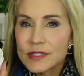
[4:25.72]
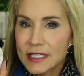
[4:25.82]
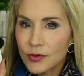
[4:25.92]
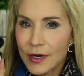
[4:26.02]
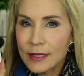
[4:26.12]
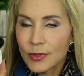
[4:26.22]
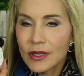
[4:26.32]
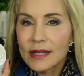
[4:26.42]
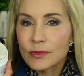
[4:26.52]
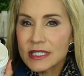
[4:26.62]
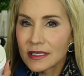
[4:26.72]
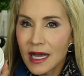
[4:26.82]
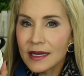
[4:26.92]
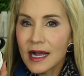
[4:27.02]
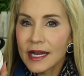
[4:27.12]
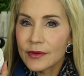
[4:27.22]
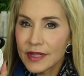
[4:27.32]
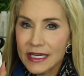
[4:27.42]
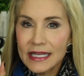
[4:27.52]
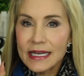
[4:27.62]
was incredible and was a lot higher
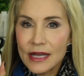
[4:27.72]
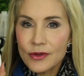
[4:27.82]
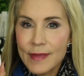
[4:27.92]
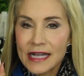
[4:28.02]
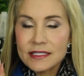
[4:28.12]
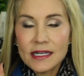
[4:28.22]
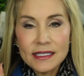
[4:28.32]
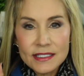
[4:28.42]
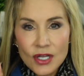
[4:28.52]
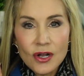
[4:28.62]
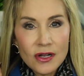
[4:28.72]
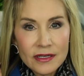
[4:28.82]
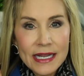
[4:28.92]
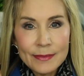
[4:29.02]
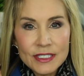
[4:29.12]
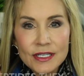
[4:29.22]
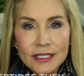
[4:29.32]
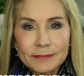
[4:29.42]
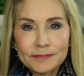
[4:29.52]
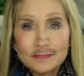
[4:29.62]
than any other mask I saw on
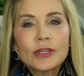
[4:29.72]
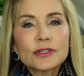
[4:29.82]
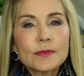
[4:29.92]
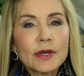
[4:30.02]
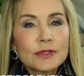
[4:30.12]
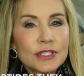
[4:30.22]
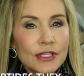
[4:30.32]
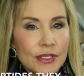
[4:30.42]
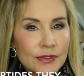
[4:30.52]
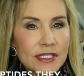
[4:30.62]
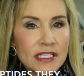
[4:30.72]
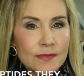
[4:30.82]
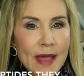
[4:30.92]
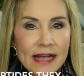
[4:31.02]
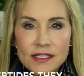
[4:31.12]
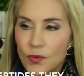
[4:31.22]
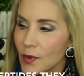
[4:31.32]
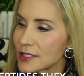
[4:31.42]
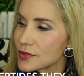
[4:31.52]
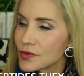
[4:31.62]
Amazon. And you're supposed to use this mask
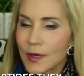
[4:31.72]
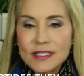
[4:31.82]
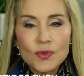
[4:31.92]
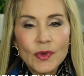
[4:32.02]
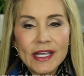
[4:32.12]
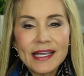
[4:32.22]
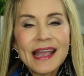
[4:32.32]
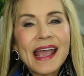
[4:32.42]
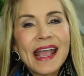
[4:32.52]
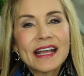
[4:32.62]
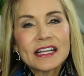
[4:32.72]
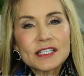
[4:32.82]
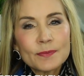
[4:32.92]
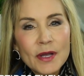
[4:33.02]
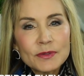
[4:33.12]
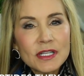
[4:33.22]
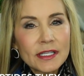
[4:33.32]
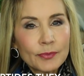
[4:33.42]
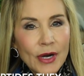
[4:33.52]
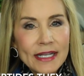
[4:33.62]
once or twice a week and it supposedly
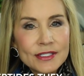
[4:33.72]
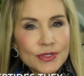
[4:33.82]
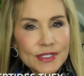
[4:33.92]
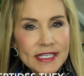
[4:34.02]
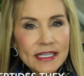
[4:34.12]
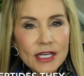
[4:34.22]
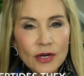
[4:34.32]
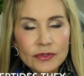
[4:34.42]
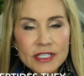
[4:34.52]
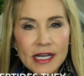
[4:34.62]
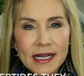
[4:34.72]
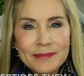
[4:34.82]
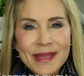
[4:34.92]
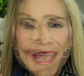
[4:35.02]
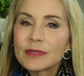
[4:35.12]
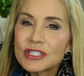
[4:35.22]
brightens your skin over time. Let me